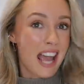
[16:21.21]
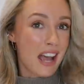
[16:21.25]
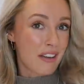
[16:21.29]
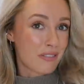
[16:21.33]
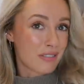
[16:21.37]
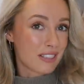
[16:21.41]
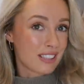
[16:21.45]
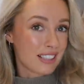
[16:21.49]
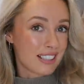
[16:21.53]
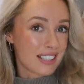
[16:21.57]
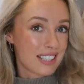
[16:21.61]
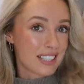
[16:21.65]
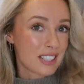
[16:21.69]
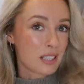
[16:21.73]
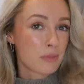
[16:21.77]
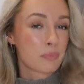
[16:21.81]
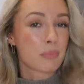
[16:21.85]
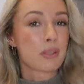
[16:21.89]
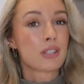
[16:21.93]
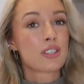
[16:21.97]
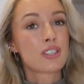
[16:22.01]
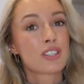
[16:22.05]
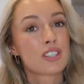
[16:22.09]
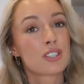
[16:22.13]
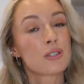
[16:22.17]
effortless
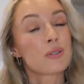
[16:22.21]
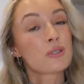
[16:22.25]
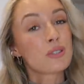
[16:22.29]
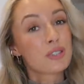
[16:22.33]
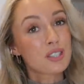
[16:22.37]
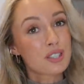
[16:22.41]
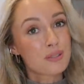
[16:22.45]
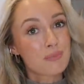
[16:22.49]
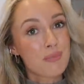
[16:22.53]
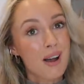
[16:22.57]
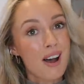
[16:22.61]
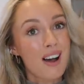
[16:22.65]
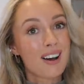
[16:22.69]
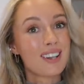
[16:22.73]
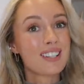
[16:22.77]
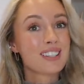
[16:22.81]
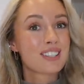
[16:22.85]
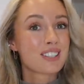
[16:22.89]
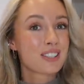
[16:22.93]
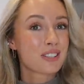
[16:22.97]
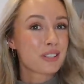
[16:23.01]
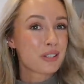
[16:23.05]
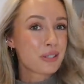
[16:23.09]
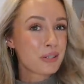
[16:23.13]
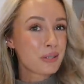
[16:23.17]
but still
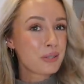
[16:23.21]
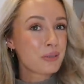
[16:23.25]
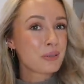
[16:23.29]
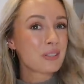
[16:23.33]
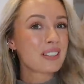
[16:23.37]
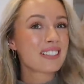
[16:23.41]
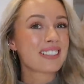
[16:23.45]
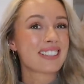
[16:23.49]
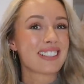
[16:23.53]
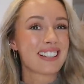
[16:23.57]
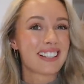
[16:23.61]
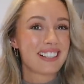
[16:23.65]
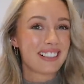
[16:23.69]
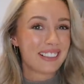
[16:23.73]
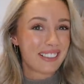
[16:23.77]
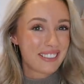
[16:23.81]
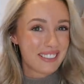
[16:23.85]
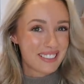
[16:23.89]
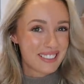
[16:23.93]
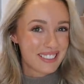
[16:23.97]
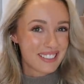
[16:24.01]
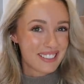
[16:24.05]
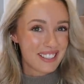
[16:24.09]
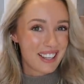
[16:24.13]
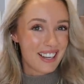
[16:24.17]
smart cool
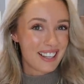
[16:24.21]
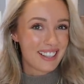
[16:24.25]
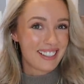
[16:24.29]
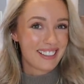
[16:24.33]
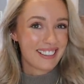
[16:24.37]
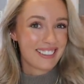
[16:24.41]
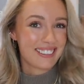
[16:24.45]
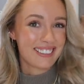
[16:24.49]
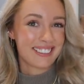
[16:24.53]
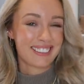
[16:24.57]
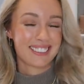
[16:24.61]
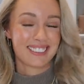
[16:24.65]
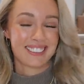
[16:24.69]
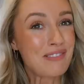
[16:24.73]
girl style.